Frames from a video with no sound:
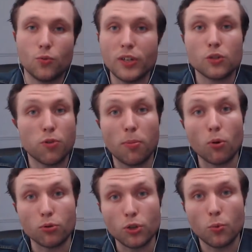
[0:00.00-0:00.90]
We just
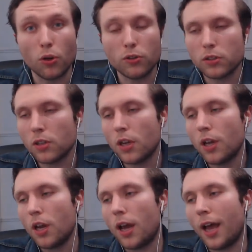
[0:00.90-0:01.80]
propose new ones,
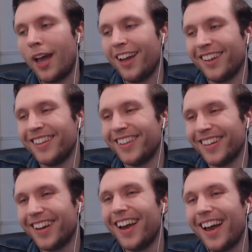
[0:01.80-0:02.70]

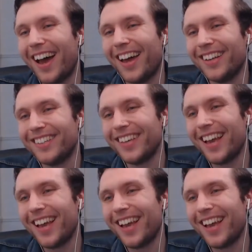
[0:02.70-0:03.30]
and